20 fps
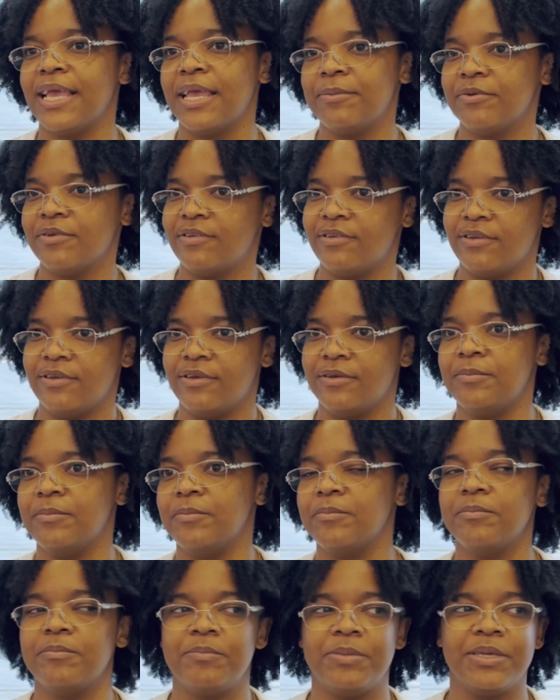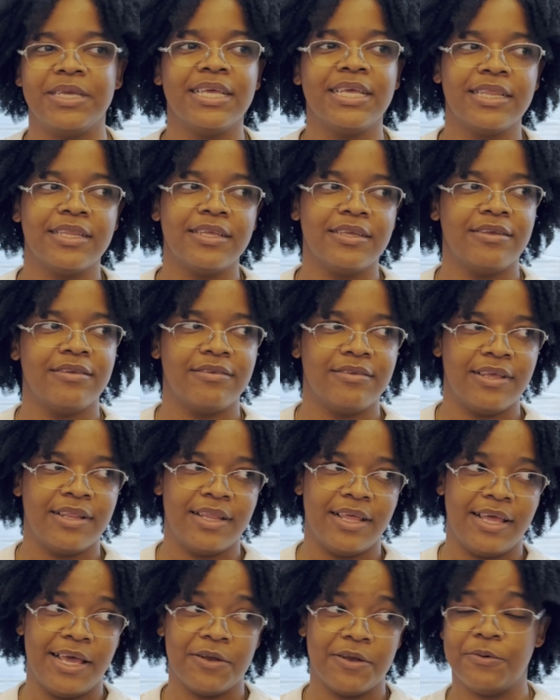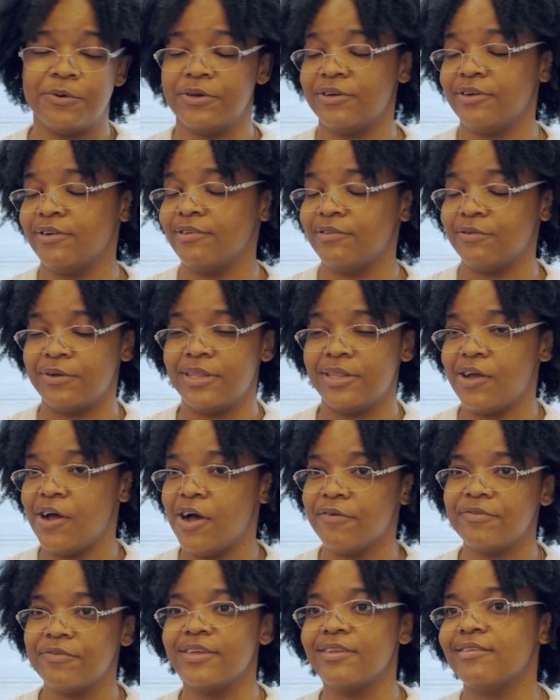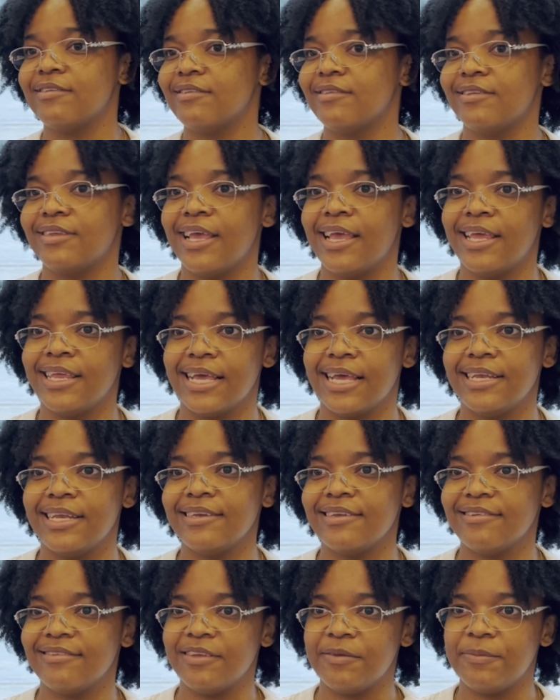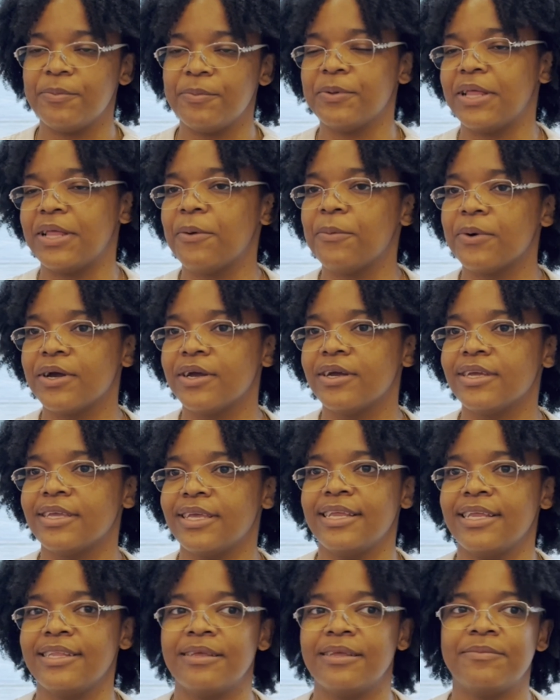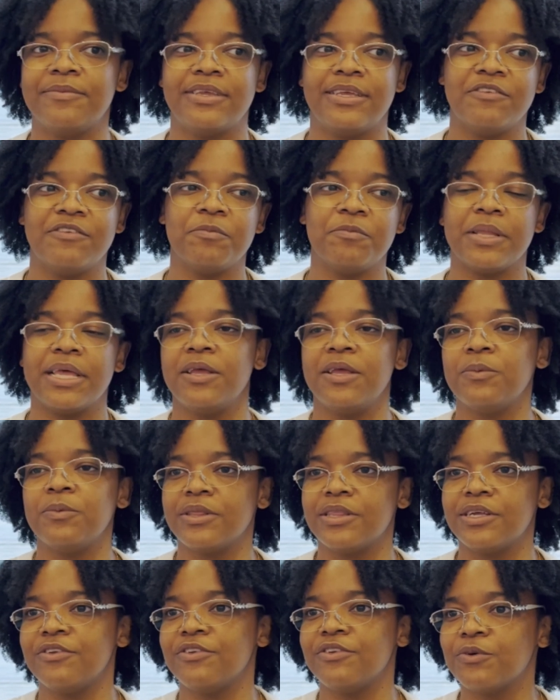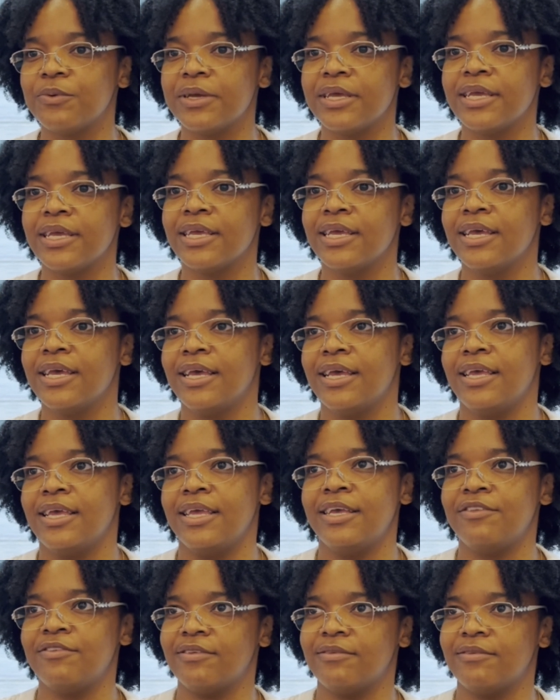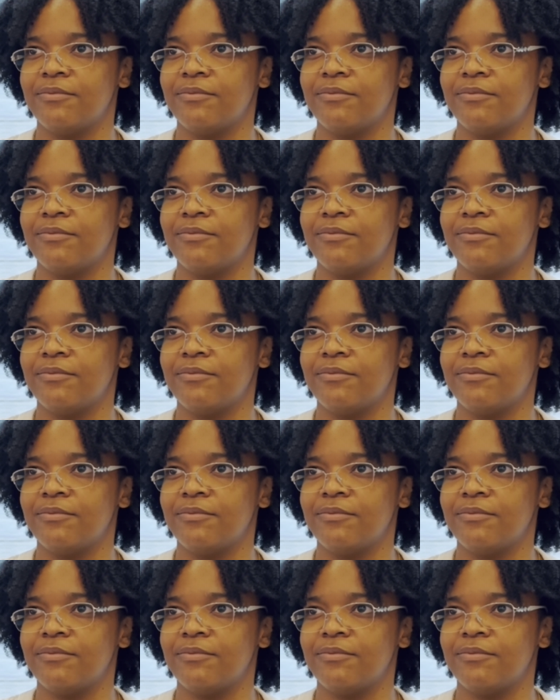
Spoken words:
able to be in the headquarters or the office and getting to see people at work, getting them to explain what they're doing, it's